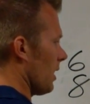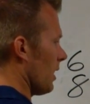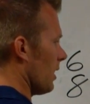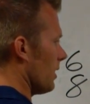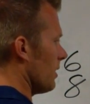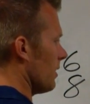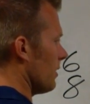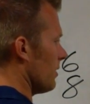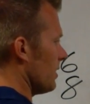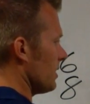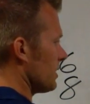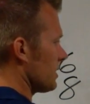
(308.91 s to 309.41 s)

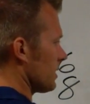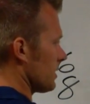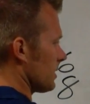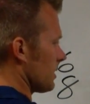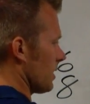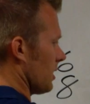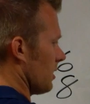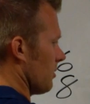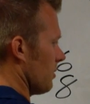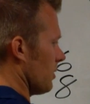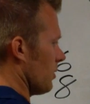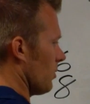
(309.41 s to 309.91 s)
and then this
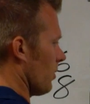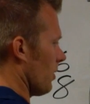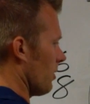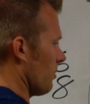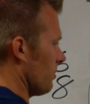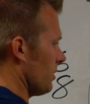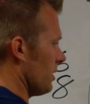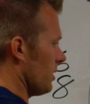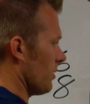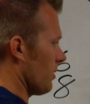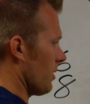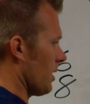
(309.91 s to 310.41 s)
is going to be
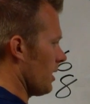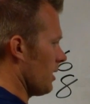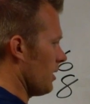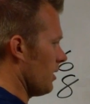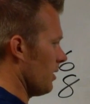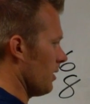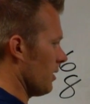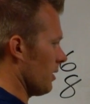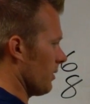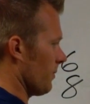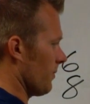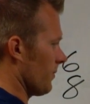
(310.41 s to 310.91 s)
1 beat right
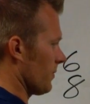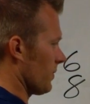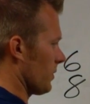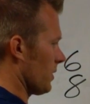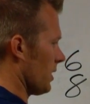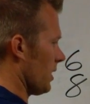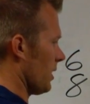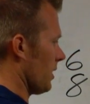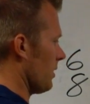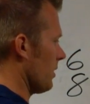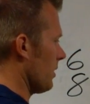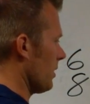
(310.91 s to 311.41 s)
here,
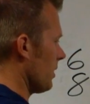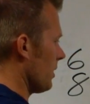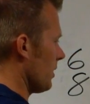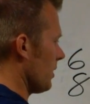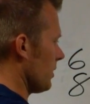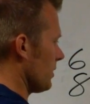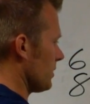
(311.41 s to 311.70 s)
okay?